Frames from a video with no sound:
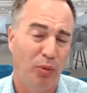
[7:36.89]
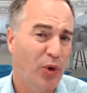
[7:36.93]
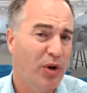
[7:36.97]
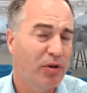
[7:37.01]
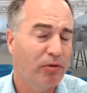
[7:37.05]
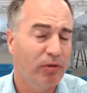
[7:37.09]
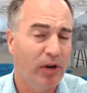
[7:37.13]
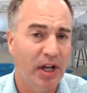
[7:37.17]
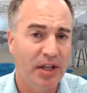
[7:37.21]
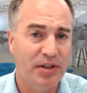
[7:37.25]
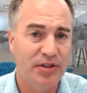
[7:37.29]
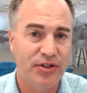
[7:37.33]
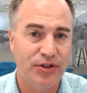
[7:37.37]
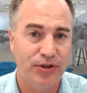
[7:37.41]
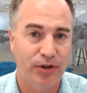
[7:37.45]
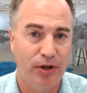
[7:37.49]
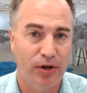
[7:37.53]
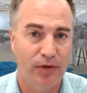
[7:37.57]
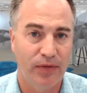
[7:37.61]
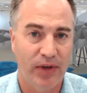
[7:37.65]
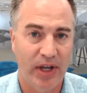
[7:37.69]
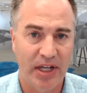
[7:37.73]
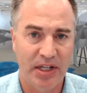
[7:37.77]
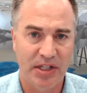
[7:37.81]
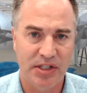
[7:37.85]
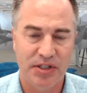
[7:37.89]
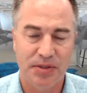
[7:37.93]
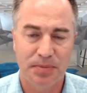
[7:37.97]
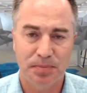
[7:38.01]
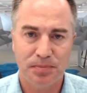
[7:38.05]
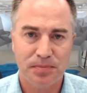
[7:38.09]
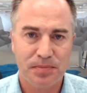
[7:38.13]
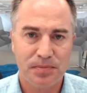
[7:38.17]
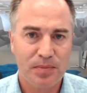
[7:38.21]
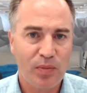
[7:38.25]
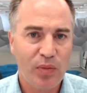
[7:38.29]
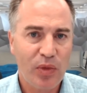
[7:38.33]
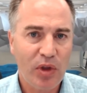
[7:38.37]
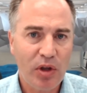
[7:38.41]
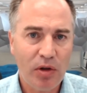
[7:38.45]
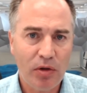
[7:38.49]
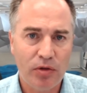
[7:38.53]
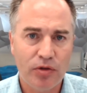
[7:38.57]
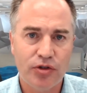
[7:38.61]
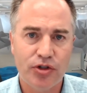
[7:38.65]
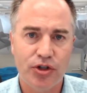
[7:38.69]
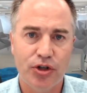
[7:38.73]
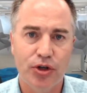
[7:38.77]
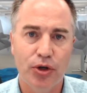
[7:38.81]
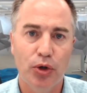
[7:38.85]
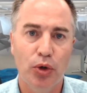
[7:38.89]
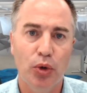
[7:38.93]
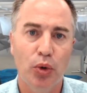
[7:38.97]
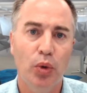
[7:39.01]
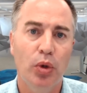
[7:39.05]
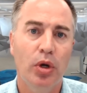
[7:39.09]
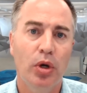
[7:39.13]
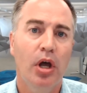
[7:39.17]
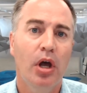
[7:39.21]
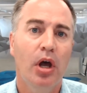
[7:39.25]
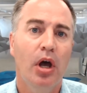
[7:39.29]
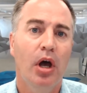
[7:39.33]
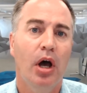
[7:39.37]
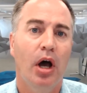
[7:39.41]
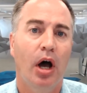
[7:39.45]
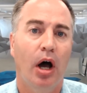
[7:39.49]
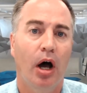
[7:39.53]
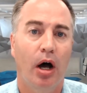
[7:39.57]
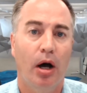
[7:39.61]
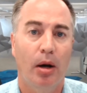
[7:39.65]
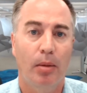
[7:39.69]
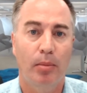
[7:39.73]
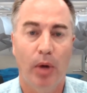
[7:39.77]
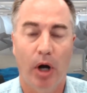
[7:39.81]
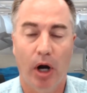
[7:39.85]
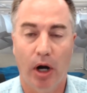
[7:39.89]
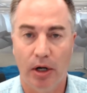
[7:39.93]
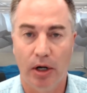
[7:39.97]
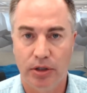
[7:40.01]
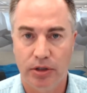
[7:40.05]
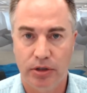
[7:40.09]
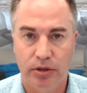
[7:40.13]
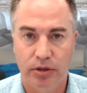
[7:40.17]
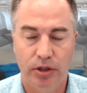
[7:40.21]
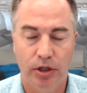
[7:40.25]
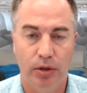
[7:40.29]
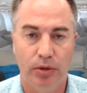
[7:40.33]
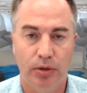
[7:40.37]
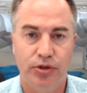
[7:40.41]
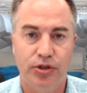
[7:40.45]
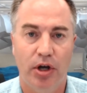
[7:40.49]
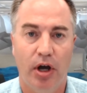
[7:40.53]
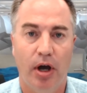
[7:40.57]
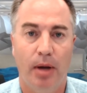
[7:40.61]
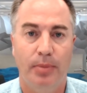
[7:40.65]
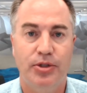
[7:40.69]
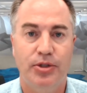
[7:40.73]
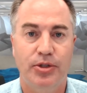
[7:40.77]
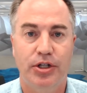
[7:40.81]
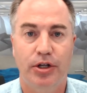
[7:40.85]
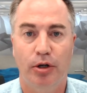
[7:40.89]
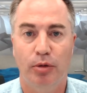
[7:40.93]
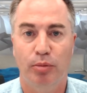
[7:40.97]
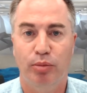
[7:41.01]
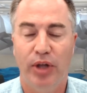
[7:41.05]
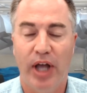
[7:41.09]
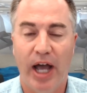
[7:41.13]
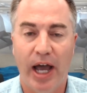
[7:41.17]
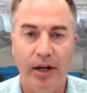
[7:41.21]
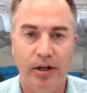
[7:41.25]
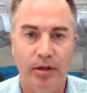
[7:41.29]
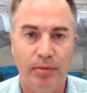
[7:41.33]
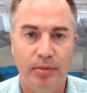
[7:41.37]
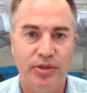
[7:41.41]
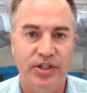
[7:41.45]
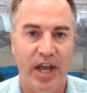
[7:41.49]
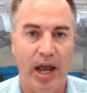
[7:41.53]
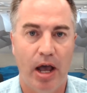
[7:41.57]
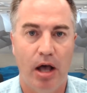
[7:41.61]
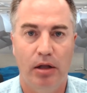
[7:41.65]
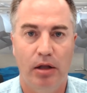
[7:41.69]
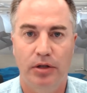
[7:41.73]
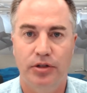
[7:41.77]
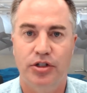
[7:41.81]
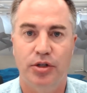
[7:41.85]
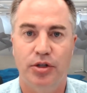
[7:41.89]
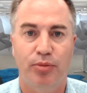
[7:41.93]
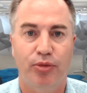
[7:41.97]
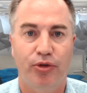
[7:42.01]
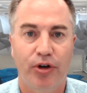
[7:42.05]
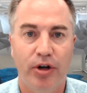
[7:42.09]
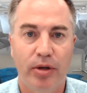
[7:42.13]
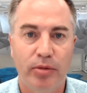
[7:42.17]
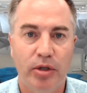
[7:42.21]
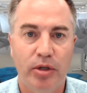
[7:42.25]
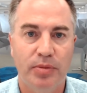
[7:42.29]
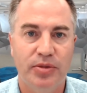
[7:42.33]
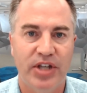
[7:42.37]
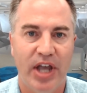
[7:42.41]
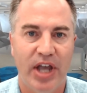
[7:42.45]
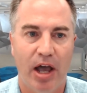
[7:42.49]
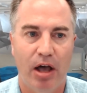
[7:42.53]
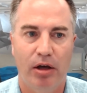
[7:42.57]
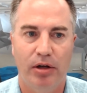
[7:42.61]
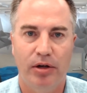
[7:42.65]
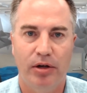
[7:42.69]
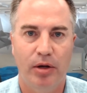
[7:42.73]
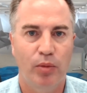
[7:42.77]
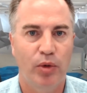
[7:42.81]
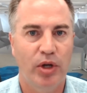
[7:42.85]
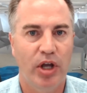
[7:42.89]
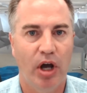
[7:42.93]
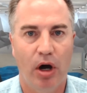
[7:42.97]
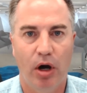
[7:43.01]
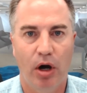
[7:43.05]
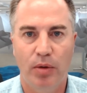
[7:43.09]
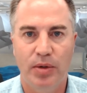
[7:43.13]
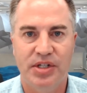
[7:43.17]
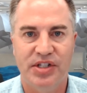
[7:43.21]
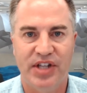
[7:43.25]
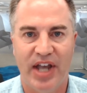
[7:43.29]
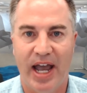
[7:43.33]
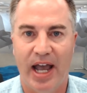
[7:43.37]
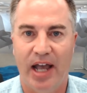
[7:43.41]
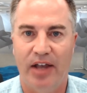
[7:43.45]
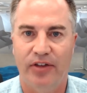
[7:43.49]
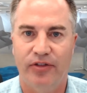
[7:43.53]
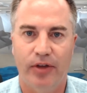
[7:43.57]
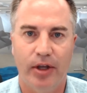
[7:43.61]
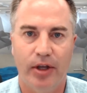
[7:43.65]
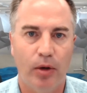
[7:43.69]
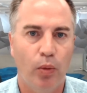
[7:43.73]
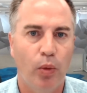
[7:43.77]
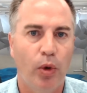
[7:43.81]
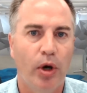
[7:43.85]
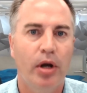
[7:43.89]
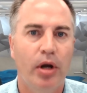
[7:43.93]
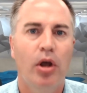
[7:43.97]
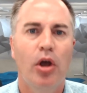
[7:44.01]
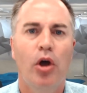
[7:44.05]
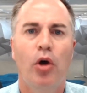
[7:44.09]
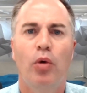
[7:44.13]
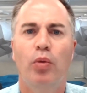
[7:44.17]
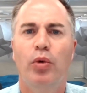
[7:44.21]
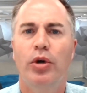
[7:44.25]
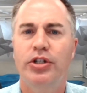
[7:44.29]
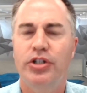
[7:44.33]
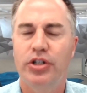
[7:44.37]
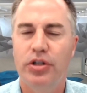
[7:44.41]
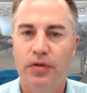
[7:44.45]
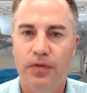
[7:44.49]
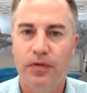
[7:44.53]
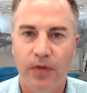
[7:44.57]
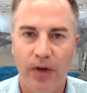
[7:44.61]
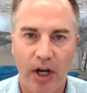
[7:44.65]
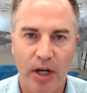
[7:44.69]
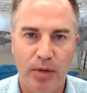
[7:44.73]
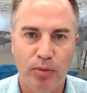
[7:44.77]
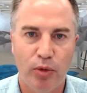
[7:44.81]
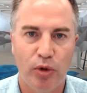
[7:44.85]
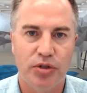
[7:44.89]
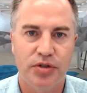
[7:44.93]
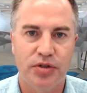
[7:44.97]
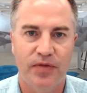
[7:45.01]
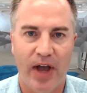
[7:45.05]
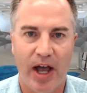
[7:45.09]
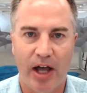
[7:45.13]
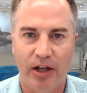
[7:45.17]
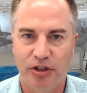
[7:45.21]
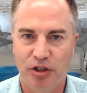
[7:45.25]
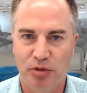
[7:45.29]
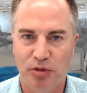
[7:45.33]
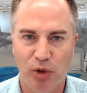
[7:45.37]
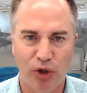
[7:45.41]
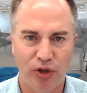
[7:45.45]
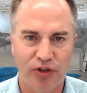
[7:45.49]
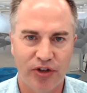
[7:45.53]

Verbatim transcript: We run surveys to um, our you know top tier platinum talent to premium talent, and we always ask like what what do you find most valuable?